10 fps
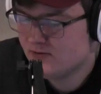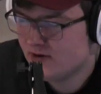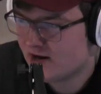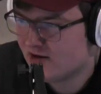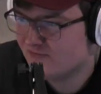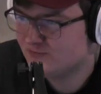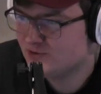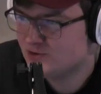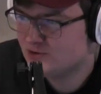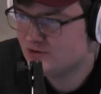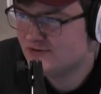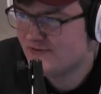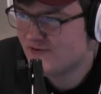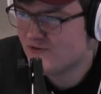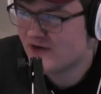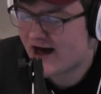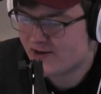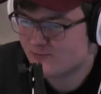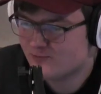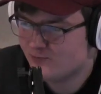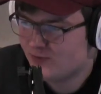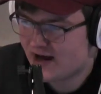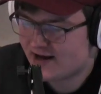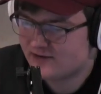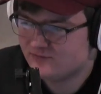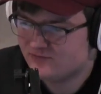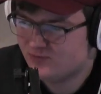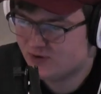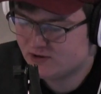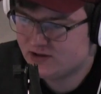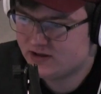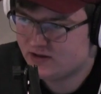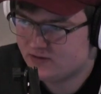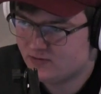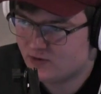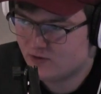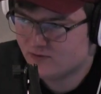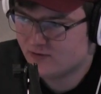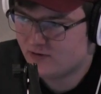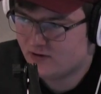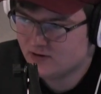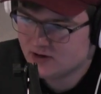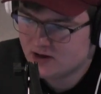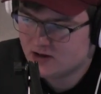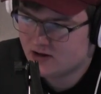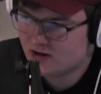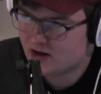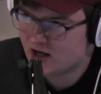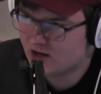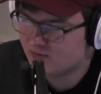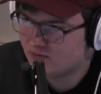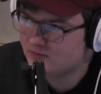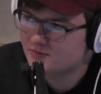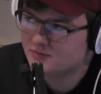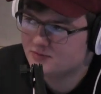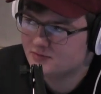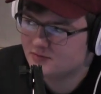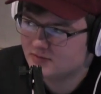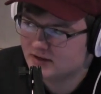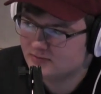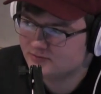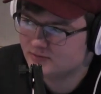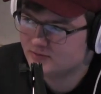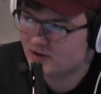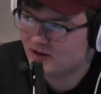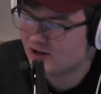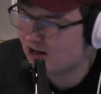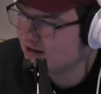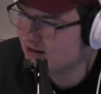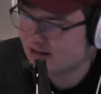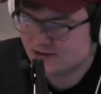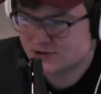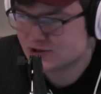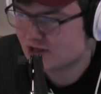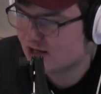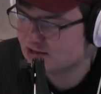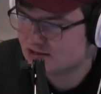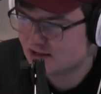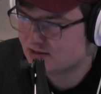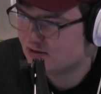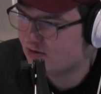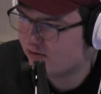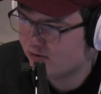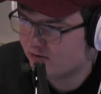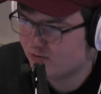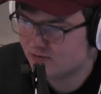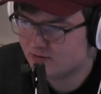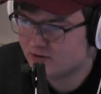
have that bad of bullying overall. A lot of the kids just kind of stick to their own